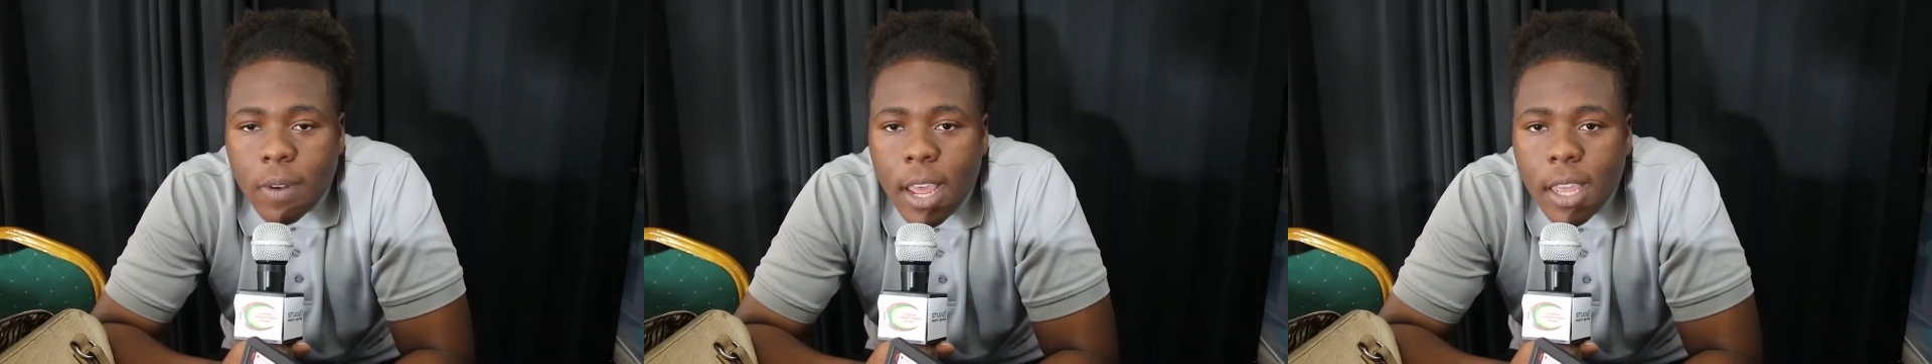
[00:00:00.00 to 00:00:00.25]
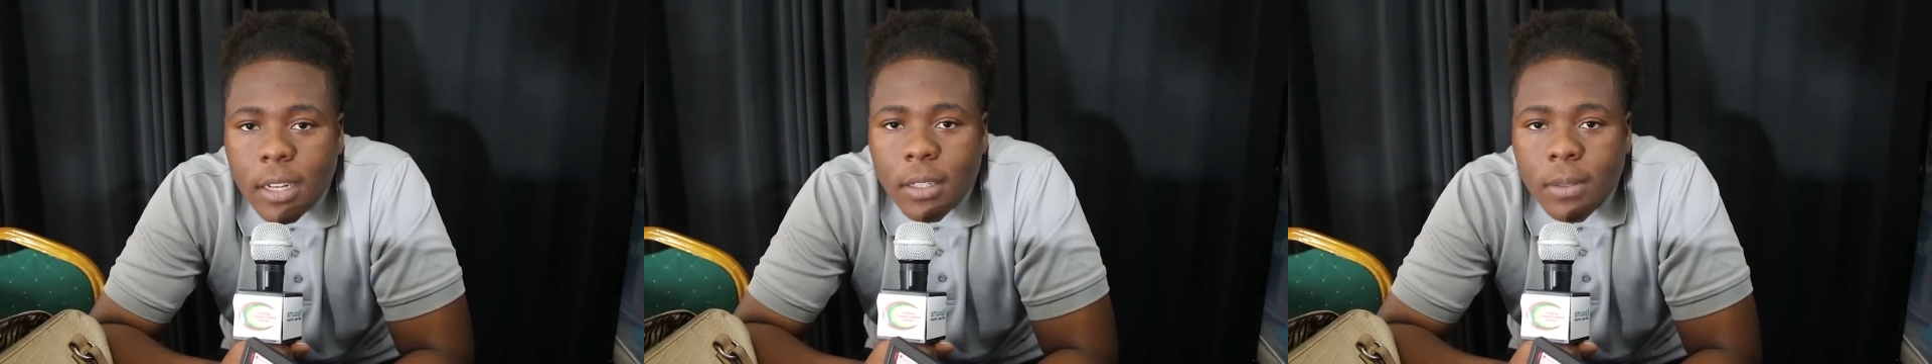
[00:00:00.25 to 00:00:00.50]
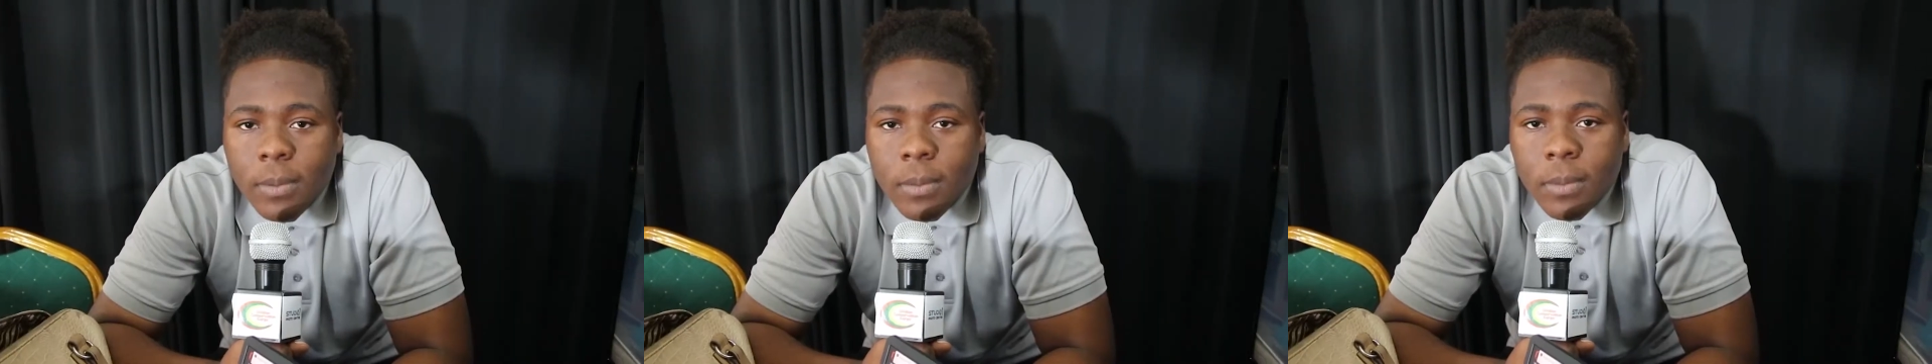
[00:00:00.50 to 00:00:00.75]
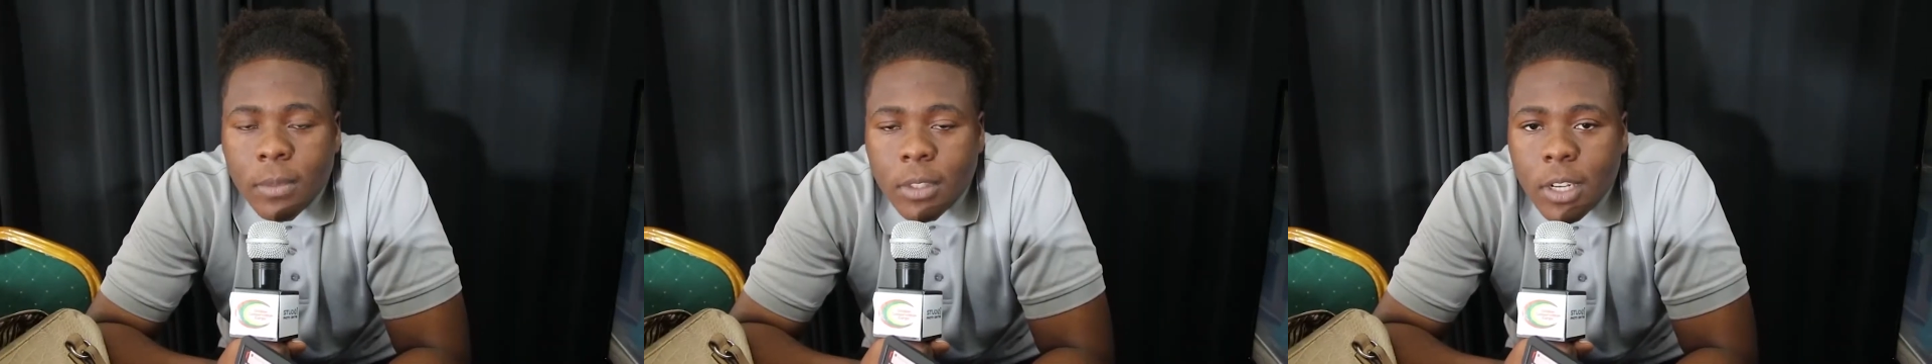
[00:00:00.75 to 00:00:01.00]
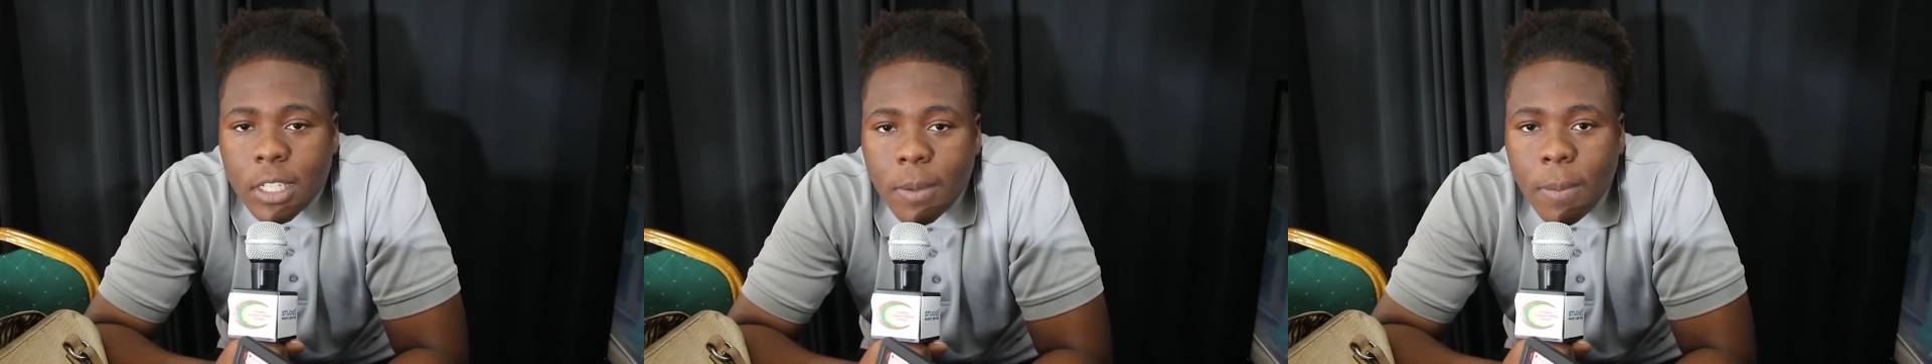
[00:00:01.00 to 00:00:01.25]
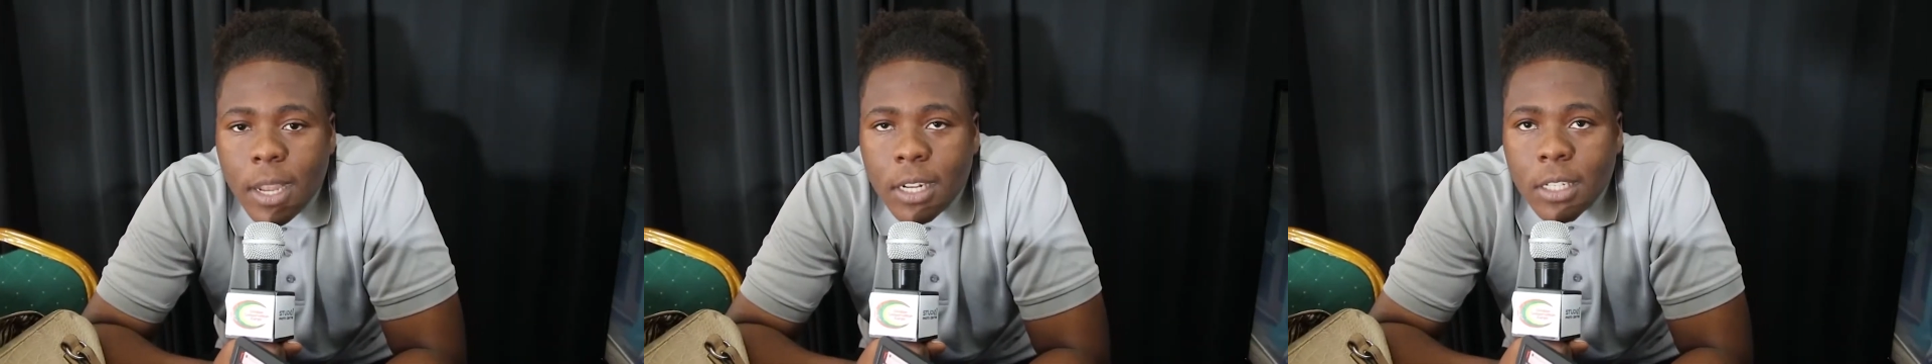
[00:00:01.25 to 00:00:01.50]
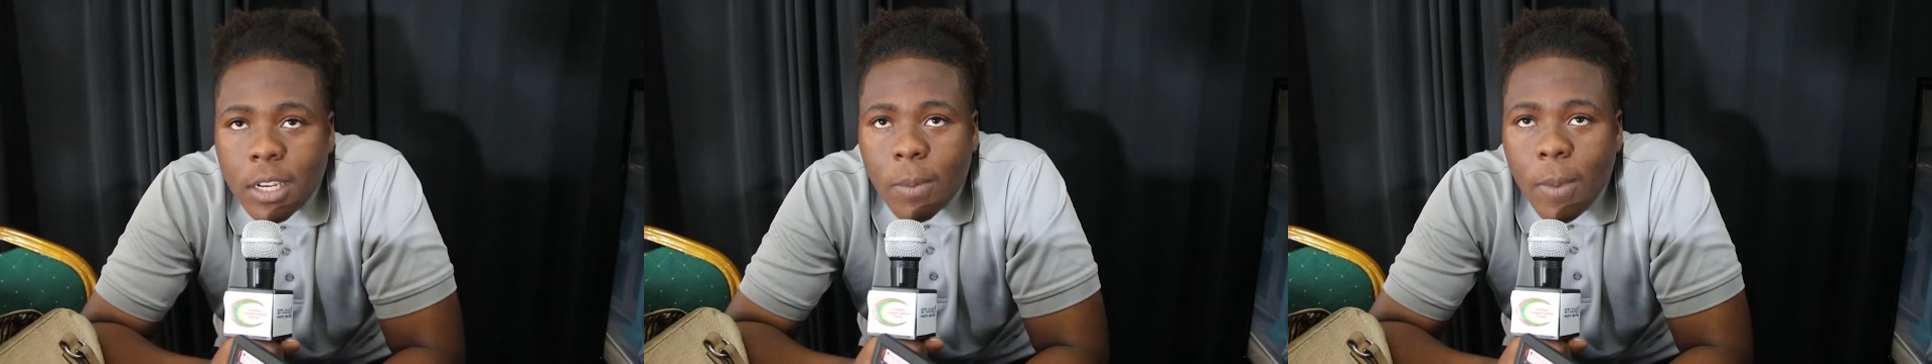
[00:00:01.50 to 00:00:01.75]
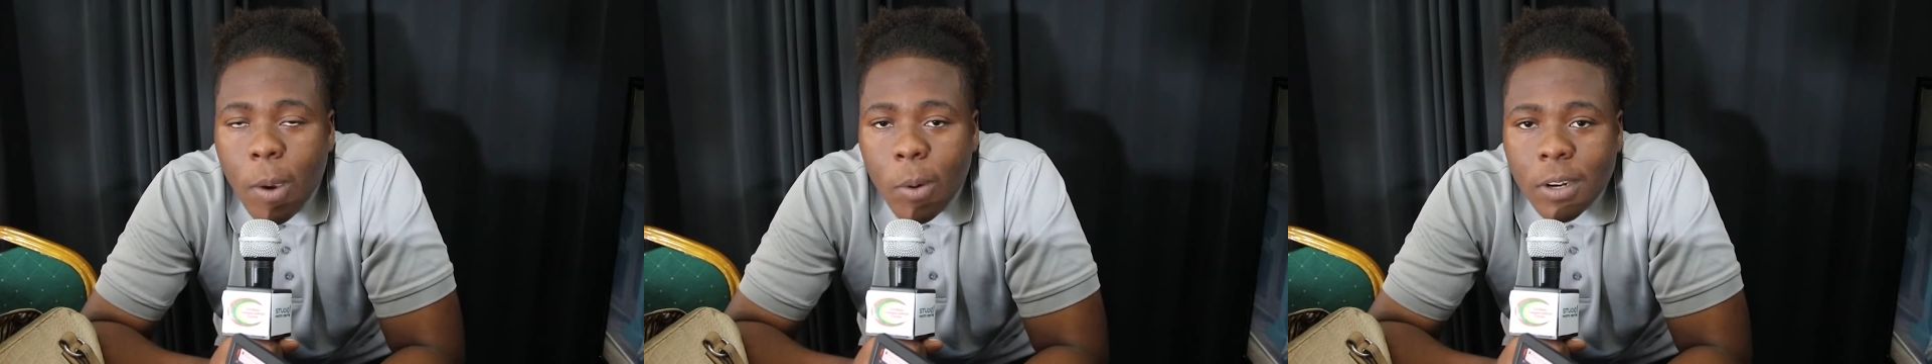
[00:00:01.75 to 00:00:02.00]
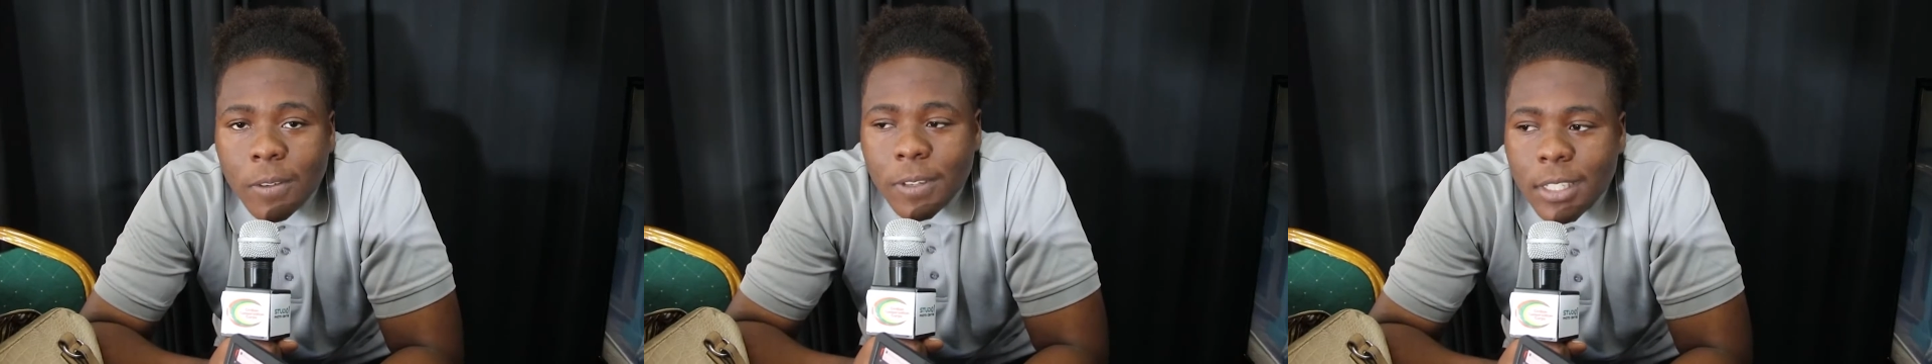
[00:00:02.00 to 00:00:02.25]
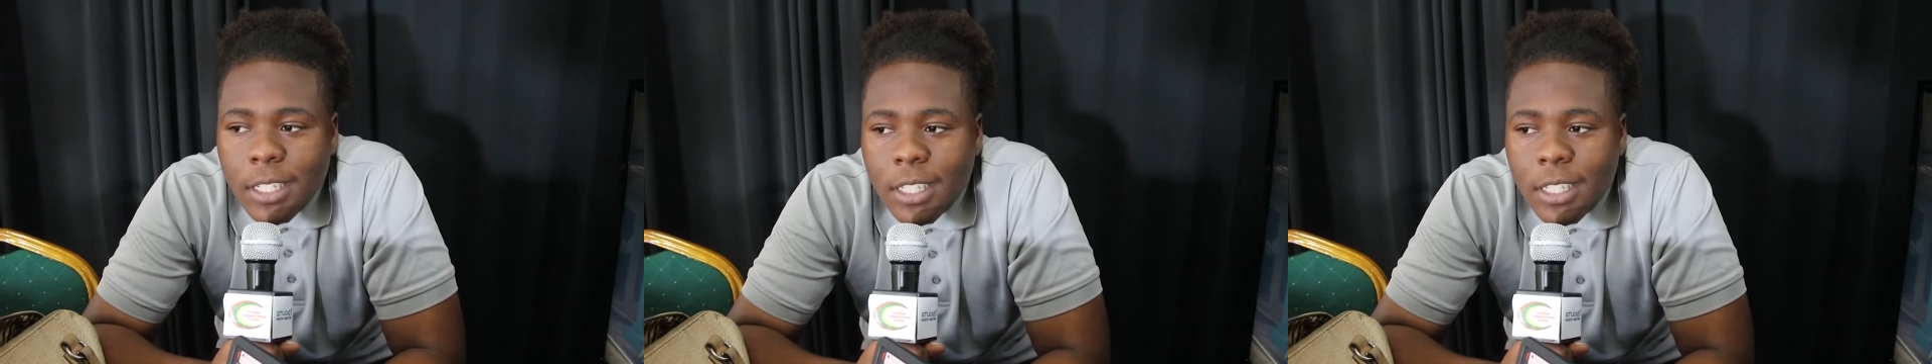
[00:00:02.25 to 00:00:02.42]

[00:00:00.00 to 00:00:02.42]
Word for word: flying. Not to mention my wonderful